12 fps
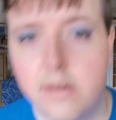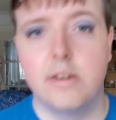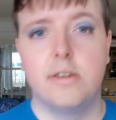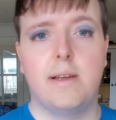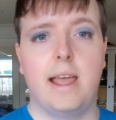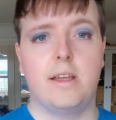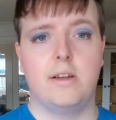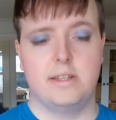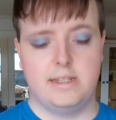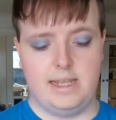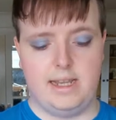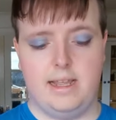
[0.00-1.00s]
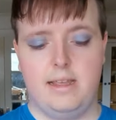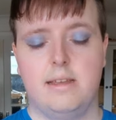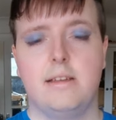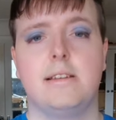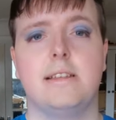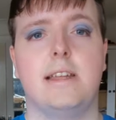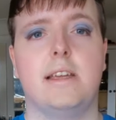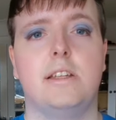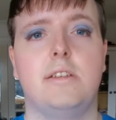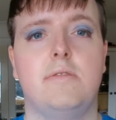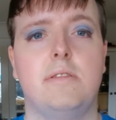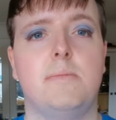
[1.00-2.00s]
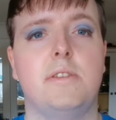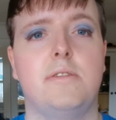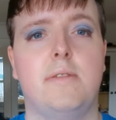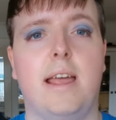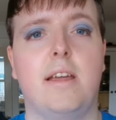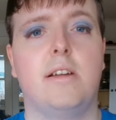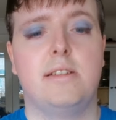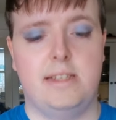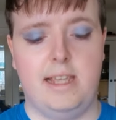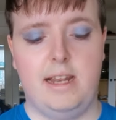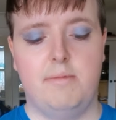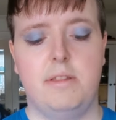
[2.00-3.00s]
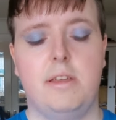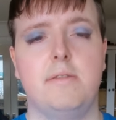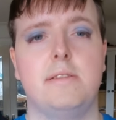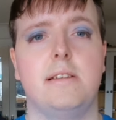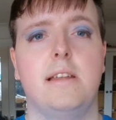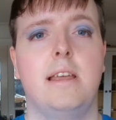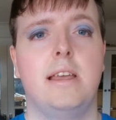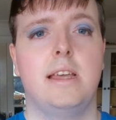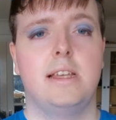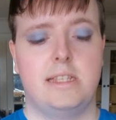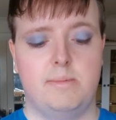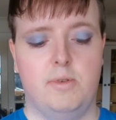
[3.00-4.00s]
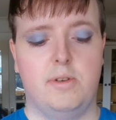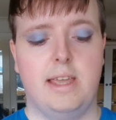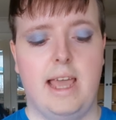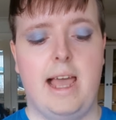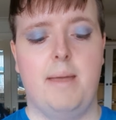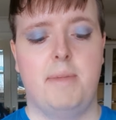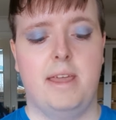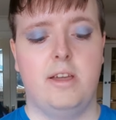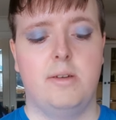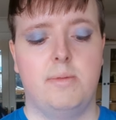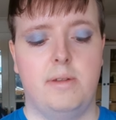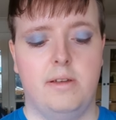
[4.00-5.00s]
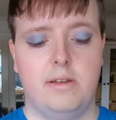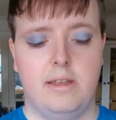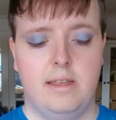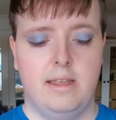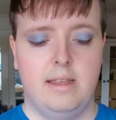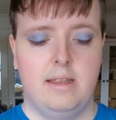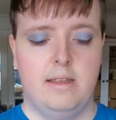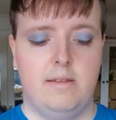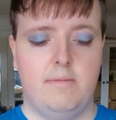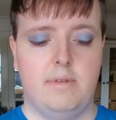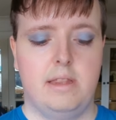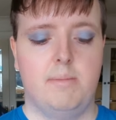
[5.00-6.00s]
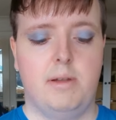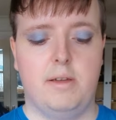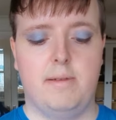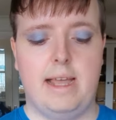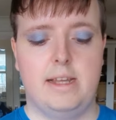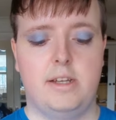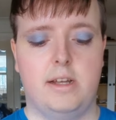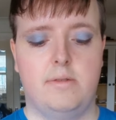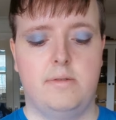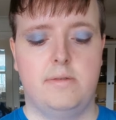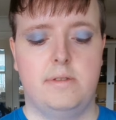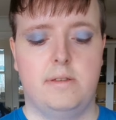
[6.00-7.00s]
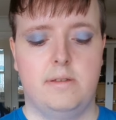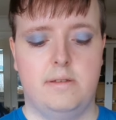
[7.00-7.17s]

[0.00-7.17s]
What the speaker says: under eye concealer, because I need to do some under eye concealer with using smoky eye makeup look with the blue eyeshadows.